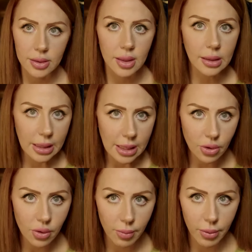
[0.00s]

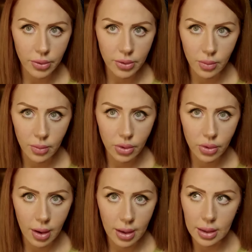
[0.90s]
Salisha person we're
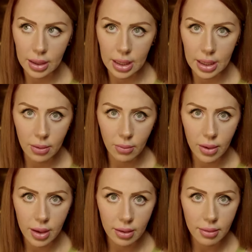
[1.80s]
trying to get in
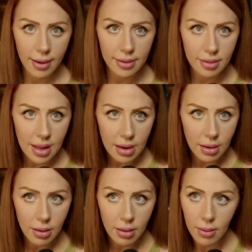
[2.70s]
with, I
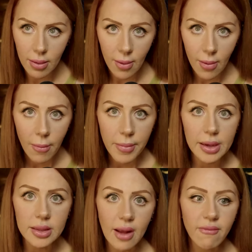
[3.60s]
think.
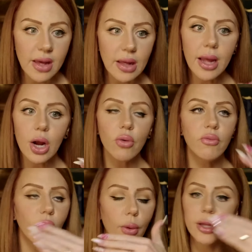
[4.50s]
Because I feel like
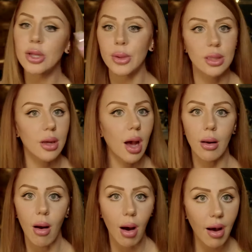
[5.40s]
her voice was
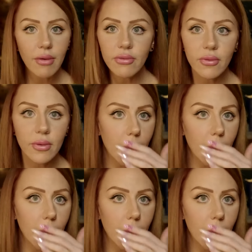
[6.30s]
cut off